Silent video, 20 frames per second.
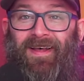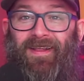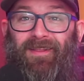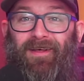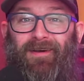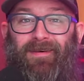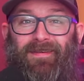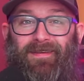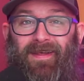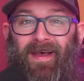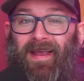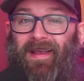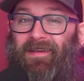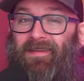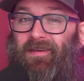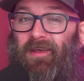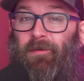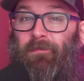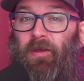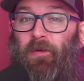Looks like
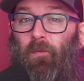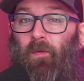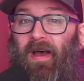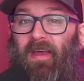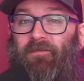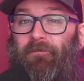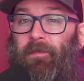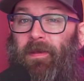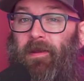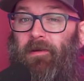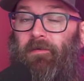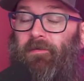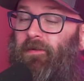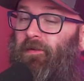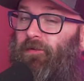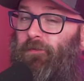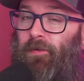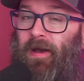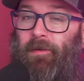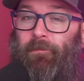it's going to be wife beaters
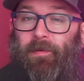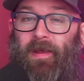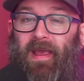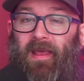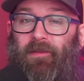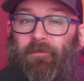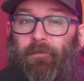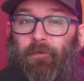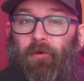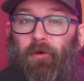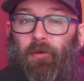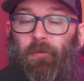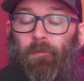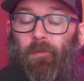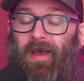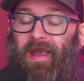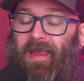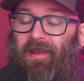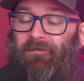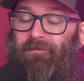and sweatpants for old
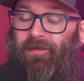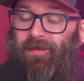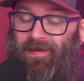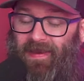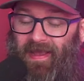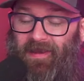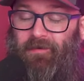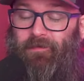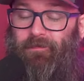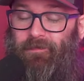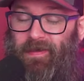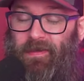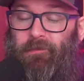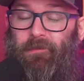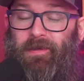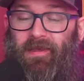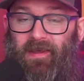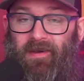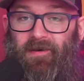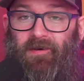Wayne for the next few
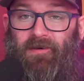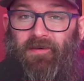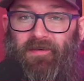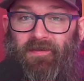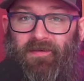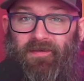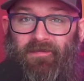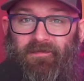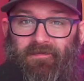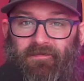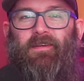years.